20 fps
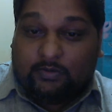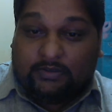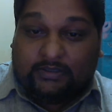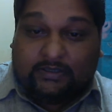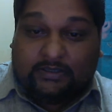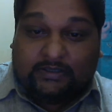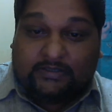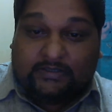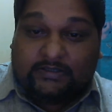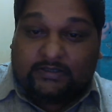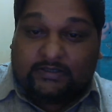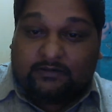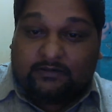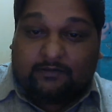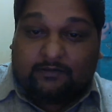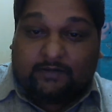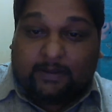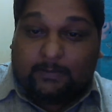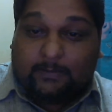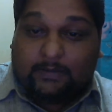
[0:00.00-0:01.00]
kids and your
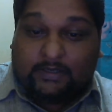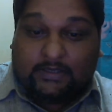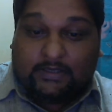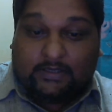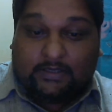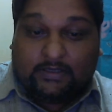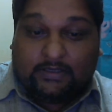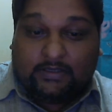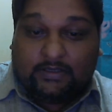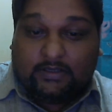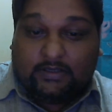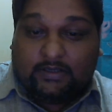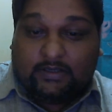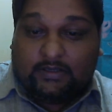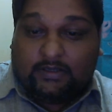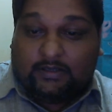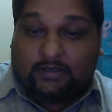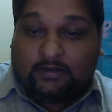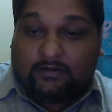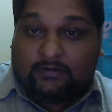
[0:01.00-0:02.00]
family.
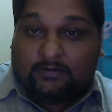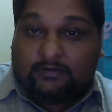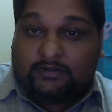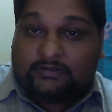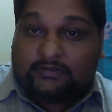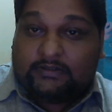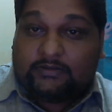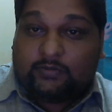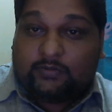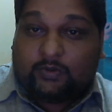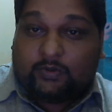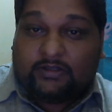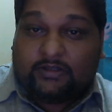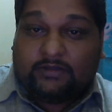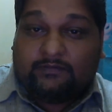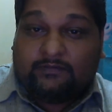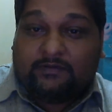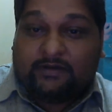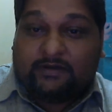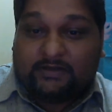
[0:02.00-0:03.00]
This is what the
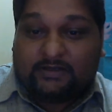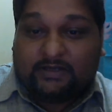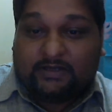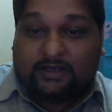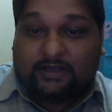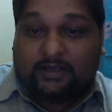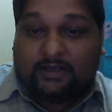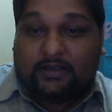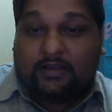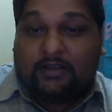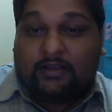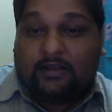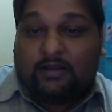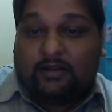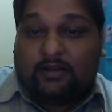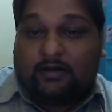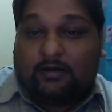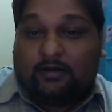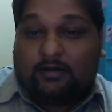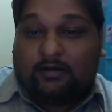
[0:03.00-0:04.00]
first day
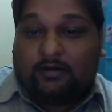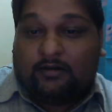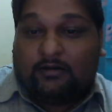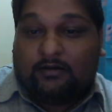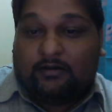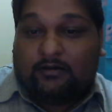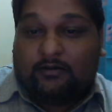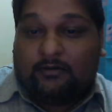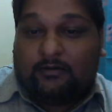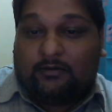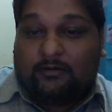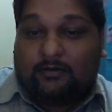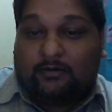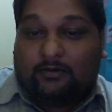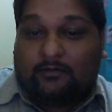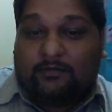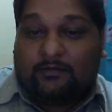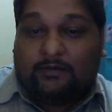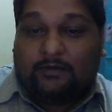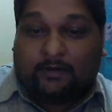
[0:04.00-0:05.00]
uh,
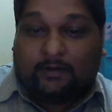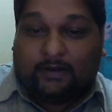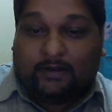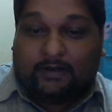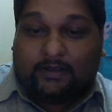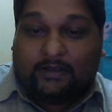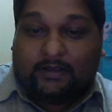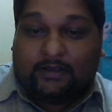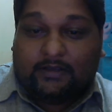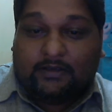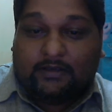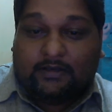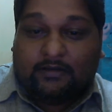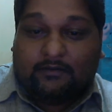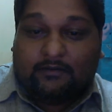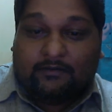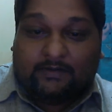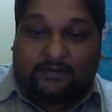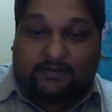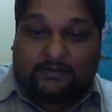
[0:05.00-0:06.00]
of Diwali
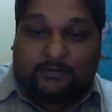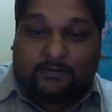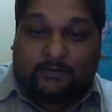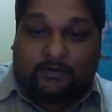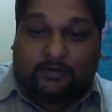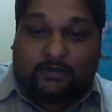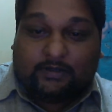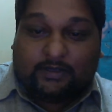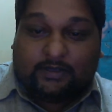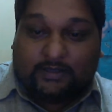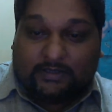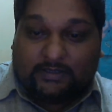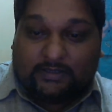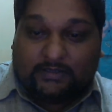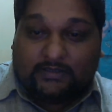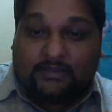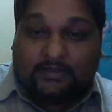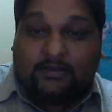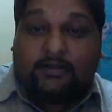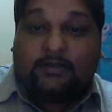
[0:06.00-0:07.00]
festival
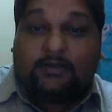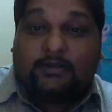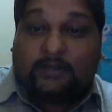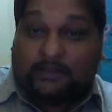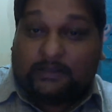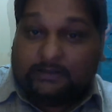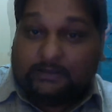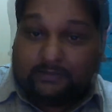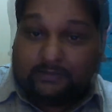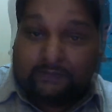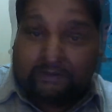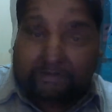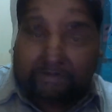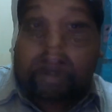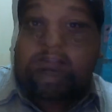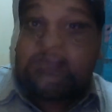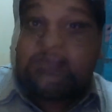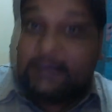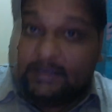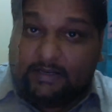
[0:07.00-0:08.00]
is, Dhanteras. The
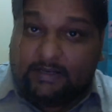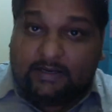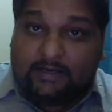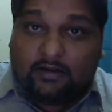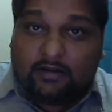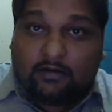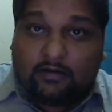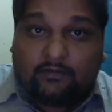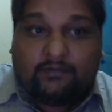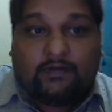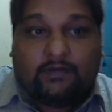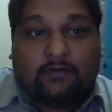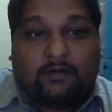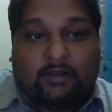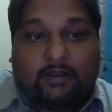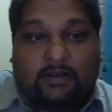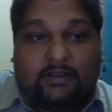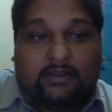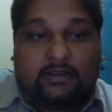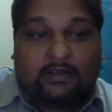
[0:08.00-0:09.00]
second day of
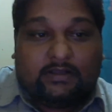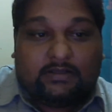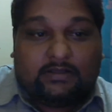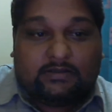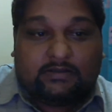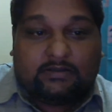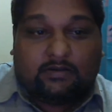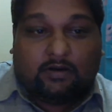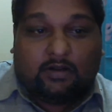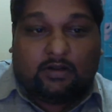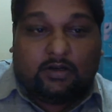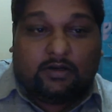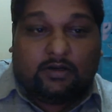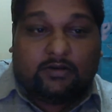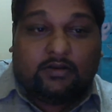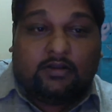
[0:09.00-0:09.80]
Diwali is called